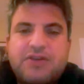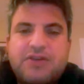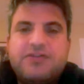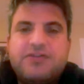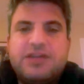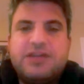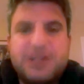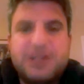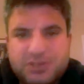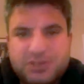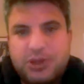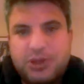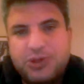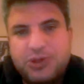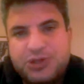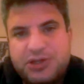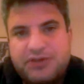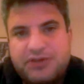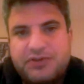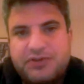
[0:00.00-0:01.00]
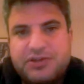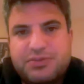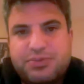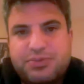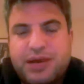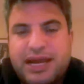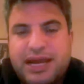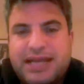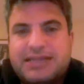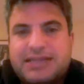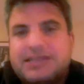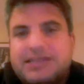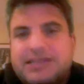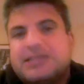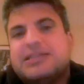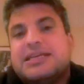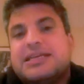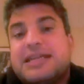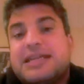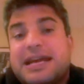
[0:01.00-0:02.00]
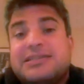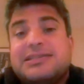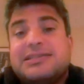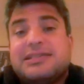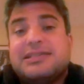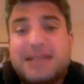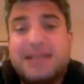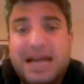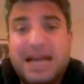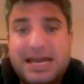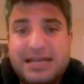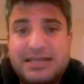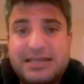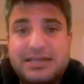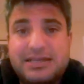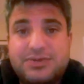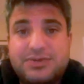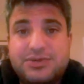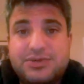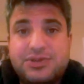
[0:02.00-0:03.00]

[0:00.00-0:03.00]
of the explosion of its brand in the 1990s,